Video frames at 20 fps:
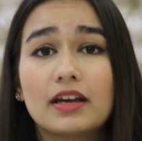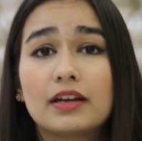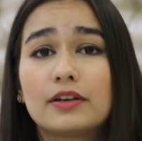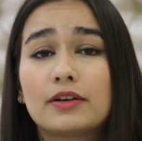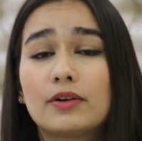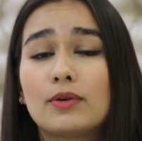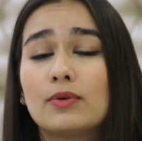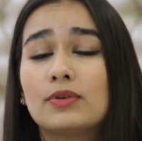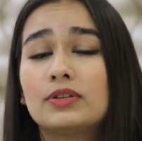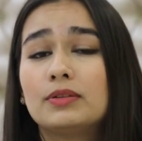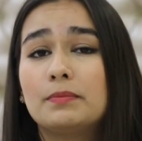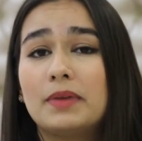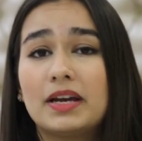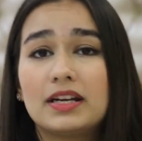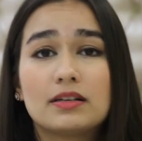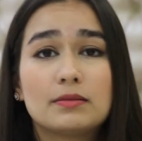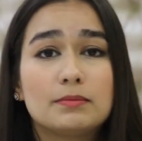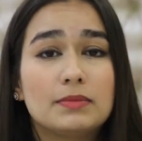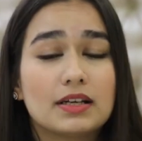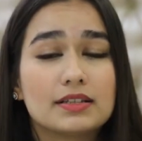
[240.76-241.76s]
hair growth,
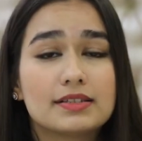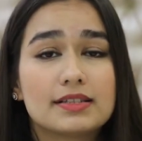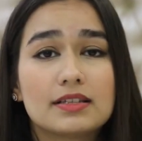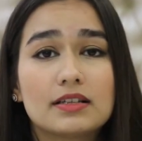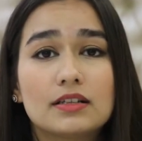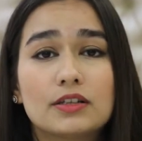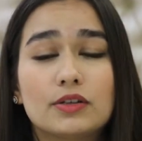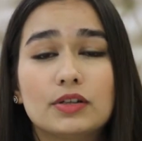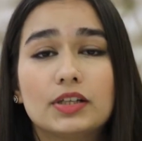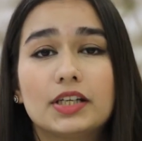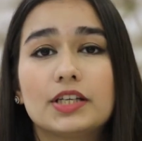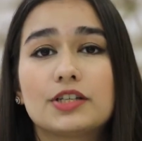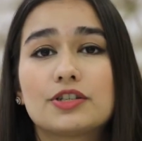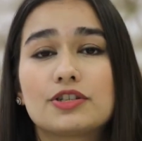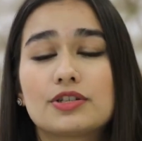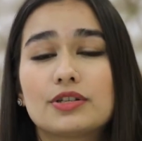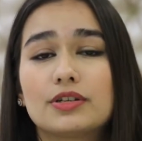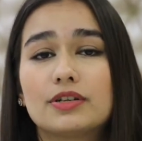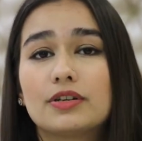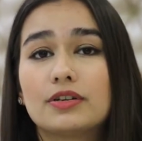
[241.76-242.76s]
better blood
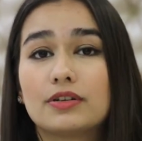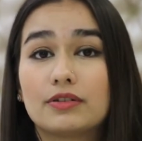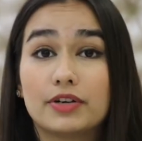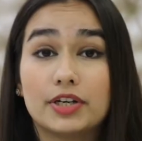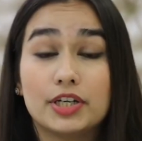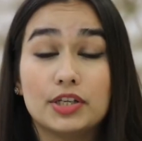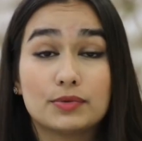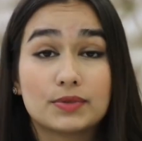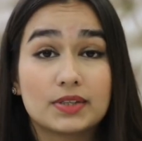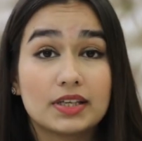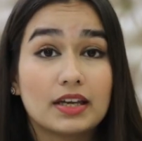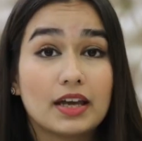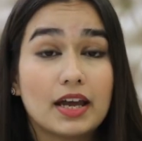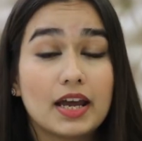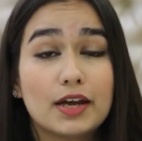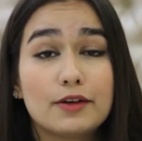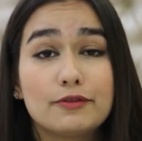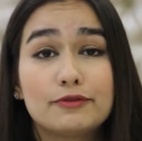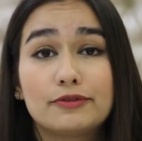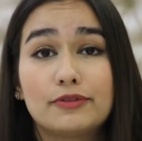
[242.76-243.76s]
circulation, reducing
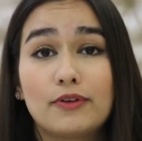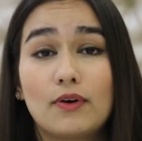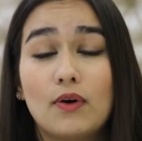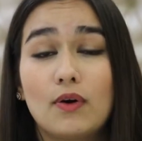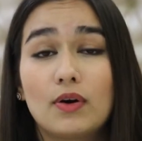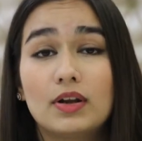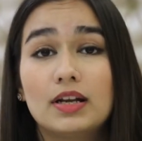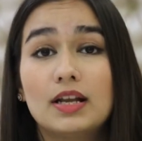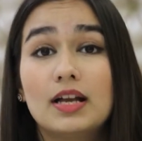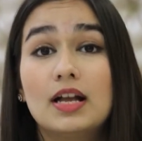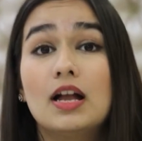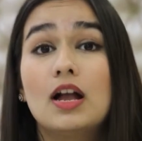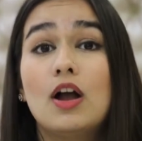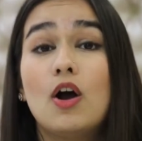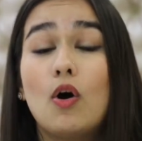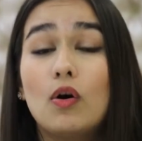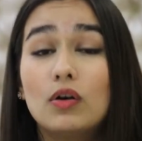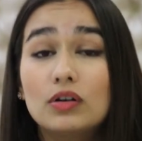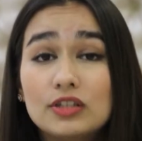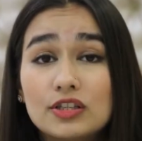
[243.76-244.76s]
hair fall,
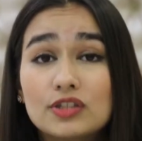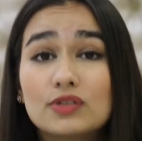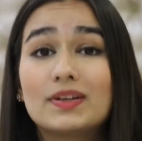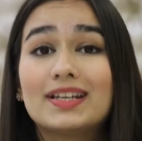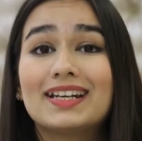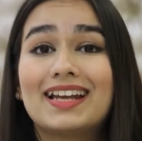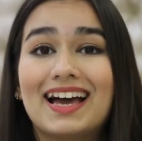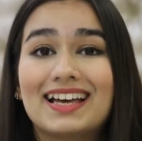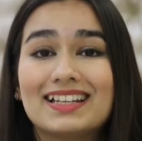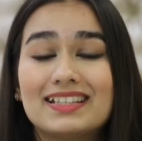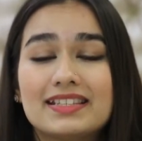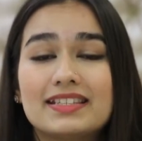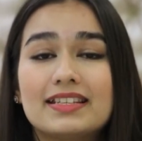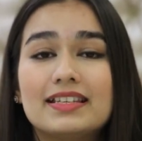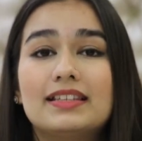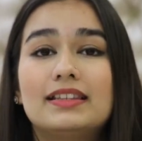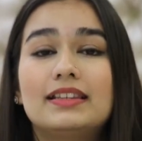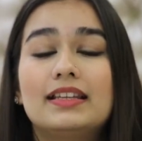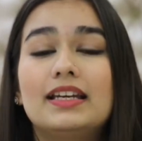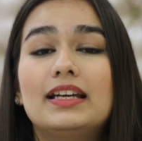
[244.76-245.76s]
also
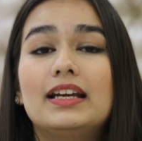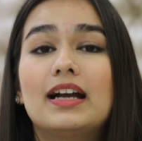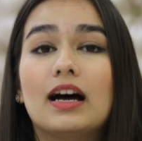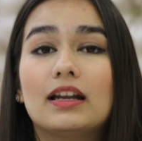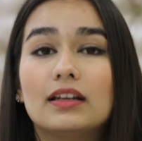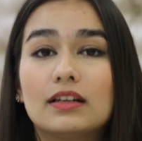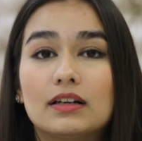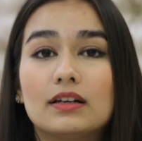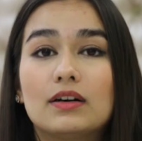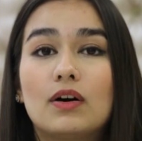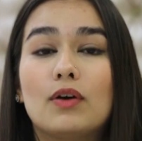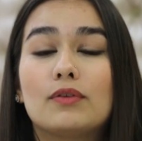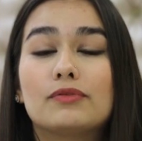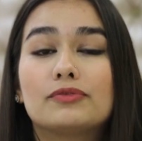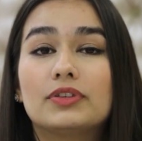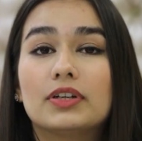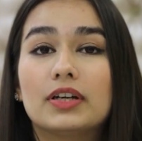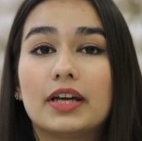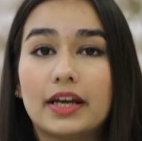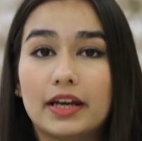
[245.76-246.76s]
enhancing the color
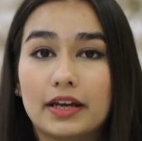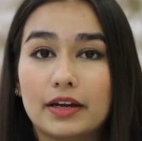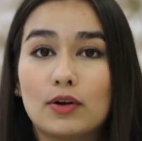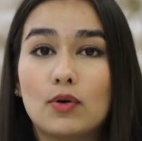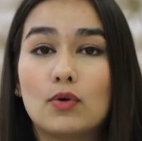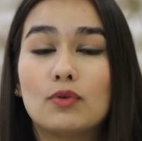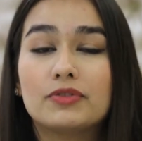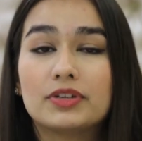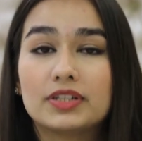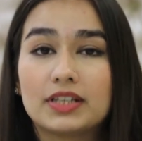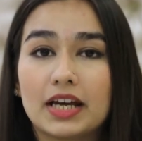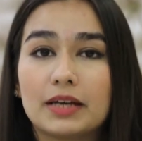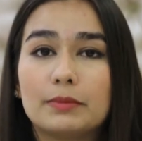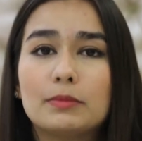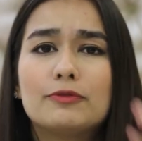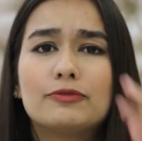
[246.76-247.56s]
of the hair over time.